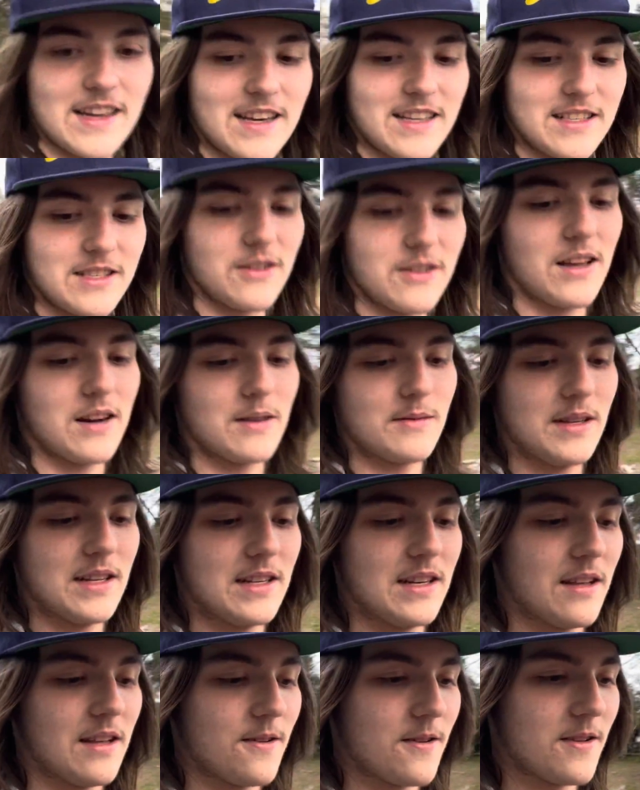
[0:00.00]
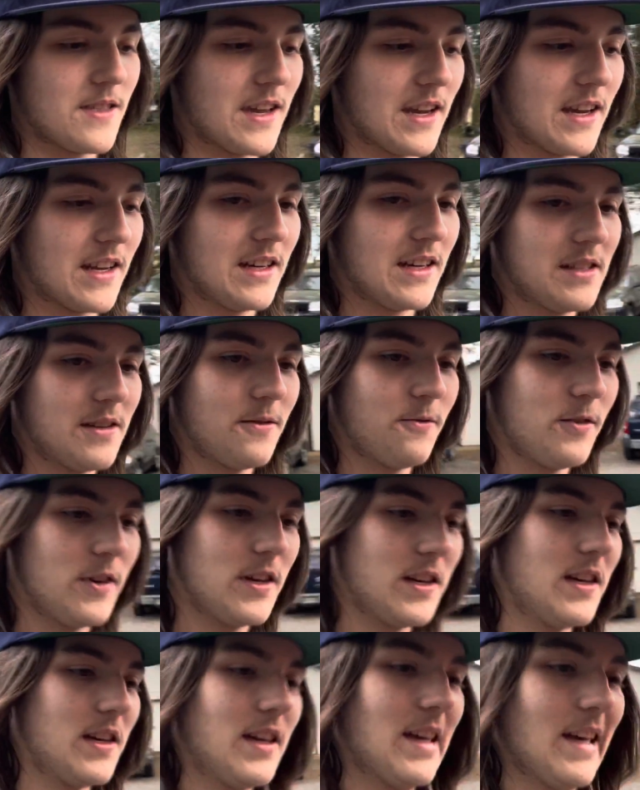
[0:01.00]
So that'll be another thing I need to
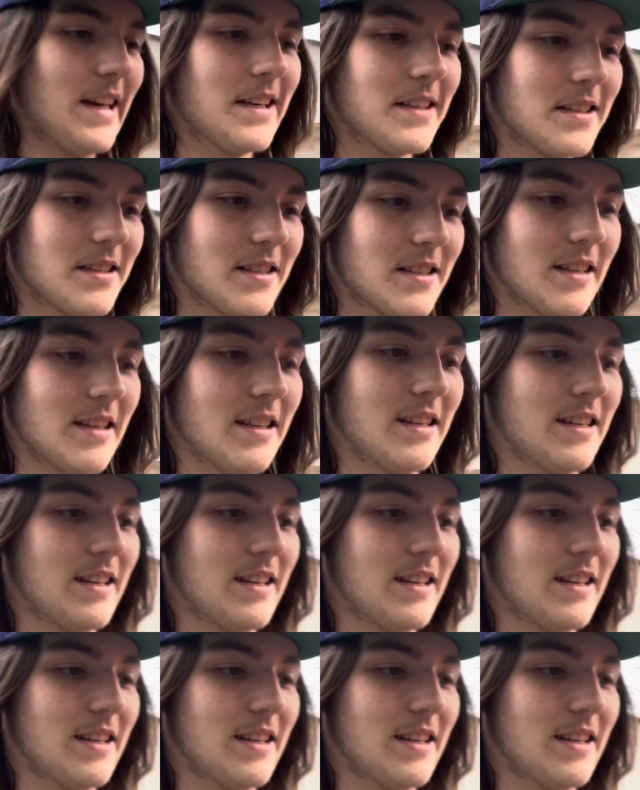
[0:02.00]
fix.